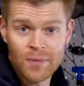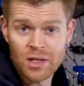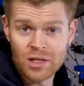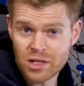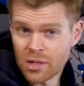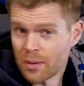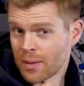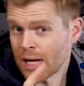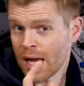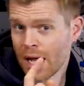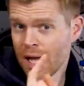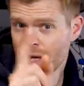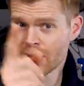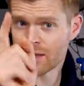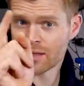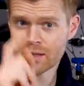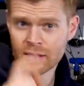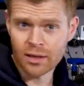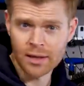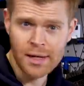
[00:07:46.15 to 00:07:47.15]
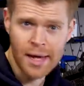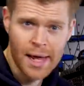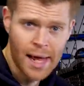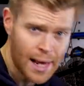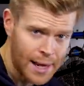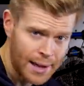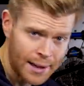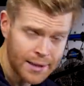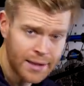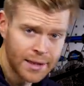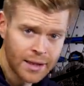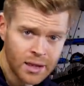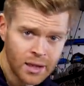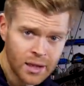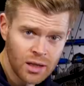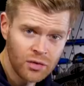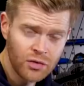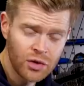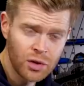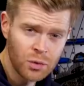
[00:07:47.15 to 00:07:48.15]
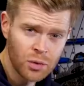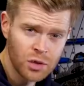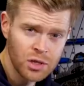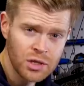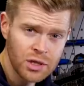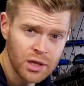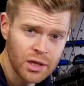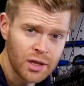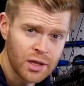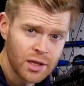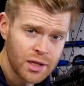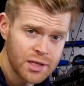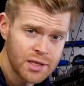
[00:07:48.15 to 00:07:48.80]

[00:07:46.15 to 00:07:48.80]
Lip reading: So an excellent hack, if you want to